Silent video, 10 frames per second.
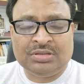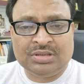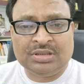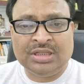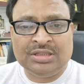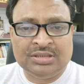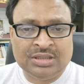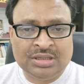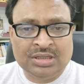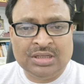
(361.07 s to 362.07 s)
then
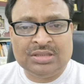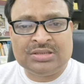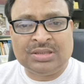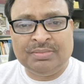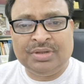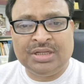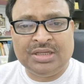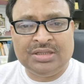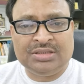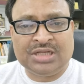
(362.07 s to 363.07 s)

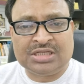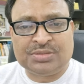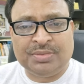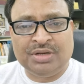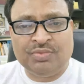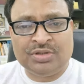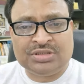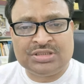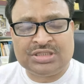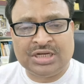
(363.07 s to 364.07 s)
somebody, Jasmine,
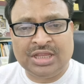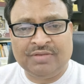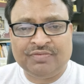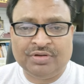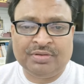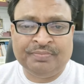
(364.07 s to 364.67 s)
was studying for,